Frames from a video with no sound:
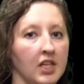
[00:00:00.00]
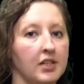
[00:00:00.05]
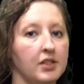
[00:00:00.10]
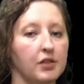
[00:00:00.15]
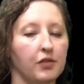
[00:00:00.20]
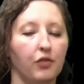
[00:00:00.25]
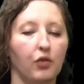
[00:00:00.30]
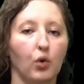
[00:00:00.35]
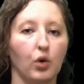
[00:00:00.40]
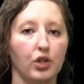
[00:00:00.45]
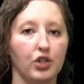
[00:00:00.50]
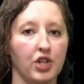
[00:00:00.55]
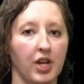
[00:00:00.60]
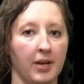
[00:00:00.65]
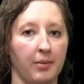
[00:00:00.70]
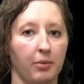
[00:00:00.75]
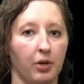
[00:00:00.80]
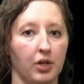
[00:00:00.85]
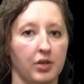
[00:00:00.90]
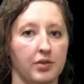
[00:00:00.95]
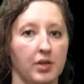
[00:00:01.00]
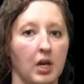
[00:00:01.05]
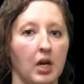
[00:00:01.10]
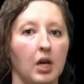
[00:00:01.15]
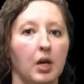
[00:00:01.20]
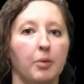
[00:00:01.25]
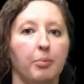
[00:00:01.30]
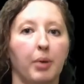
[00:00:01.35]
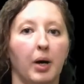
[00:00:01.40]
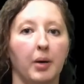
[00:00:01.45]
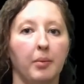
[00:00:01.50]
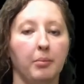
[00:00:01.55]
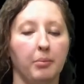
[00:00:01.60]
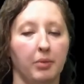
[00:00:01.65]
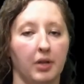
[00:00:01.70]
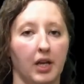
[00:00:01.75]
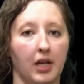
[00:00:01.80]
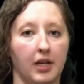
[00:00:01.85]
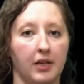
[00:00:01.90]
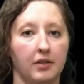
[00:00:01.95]
Its 4 chambers pump
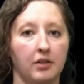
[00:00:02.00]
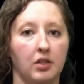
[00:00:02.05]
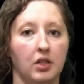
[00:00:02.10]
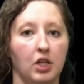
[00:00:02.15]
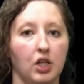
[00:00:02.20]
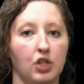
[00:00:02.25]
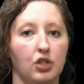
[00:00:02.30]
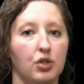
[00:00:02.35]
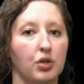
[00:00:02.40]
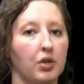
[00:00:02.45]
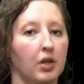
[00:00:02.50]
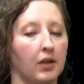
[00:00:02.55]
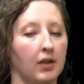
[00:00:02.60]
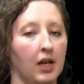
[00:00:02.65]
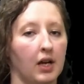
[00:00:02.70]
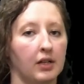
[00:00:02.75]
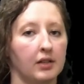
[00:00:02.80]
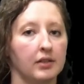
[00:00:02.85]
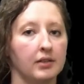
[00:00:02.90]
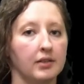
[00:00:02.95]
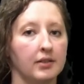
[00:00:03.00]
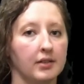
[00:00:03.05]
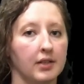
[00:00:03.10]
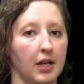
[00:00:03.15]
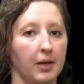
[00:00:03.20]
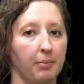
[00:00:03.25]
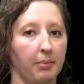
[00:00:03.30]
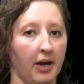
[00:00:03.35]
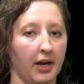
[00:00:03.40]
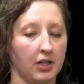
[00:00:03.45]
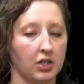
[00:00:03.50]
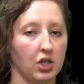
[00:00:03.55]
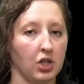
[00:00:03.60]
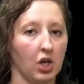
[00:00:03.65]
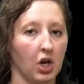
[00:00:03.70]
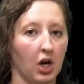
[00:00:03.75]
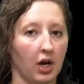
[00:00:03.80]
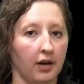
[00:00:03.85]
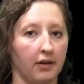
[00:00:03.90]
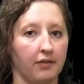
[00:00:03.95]
blood to the lungs and back to the
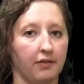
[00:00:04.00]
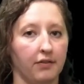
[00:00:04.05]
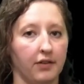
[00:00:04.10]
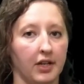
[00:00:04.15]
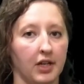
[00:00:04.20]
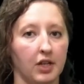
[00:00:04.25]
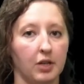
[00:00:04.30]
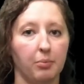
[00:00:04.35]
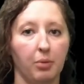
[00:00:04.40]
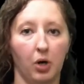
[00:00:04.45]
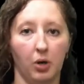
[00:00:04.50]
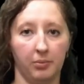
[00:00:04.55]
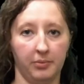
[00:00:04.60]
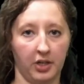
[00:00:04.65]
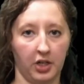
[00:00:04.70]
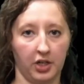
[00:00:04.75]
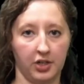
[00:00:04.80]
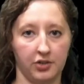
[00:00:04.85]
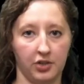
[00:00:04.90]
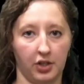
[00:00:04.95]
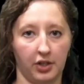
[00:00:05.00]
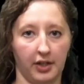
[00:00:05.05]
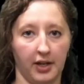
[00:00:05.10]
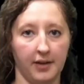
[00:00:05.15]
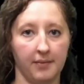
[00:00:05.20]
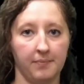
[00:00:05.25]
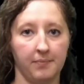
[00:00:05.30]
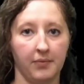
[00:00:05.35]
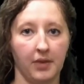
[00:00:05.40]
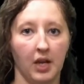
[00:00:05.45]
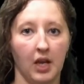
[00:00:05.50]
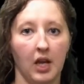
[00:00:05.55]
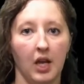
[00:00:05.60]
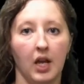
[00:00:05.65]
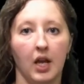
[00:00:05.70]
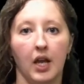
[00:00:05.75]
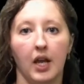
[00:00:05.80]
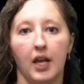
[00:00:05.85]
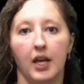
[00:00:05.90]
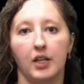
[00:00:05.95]
heart via the pulmonary circuit,
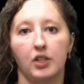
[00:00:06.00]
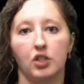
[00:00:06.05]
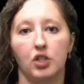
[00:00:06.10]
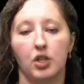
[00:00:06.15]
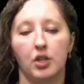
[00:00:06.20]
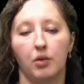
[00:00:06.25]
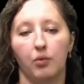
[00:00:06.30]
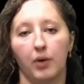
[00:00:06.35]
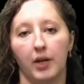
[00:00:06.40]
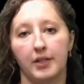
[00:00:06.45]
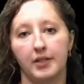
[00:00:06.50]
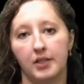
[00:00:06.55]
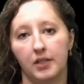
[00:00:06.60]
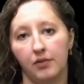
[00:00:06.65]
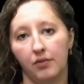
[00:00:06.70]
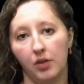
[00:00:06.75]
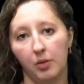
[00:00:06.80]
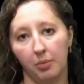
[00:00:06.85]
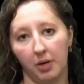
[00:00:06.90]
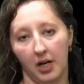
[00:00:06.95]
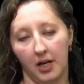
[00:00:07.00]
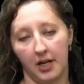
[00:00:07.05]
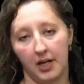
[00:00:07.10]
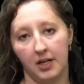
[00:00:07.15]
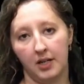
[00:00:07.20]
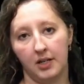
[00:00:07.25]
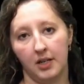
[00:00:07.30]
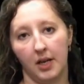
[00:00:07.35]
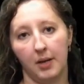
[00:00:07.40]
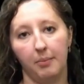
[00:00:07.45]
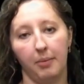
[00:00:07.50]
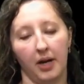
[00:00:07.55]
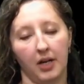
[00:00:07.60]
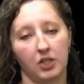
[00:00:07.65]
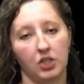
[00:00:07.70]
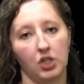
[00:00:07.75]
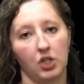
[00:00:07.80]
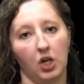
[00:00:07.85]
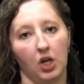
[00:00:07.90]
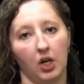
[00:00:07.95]
and to the rest of the body and back
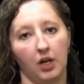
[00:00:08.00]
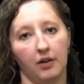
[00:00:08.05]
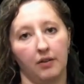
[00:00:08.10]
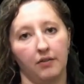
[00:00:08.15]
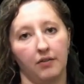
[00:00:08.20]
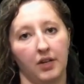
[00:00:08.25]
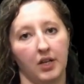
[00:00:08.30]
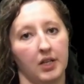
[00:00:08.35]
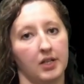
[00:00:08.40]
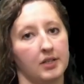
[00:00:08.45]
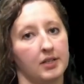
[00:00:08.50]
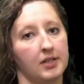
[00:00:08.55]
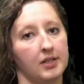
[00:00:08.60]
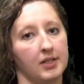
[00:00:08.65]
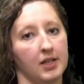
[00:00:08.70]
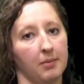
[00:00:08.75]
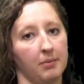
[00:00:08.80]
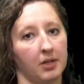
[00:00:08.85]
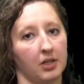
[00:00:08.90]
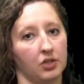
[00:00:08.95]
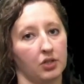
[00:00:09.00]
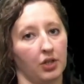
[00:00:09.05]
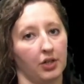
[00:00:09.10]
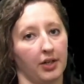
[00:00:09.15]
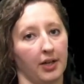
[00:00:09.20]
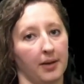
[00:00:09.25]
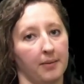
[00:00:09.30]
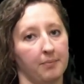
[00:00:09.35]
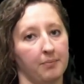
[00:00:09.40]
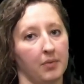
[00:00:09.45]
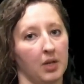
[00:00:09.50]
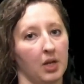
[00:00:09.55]
to the heart via the systemic circuit.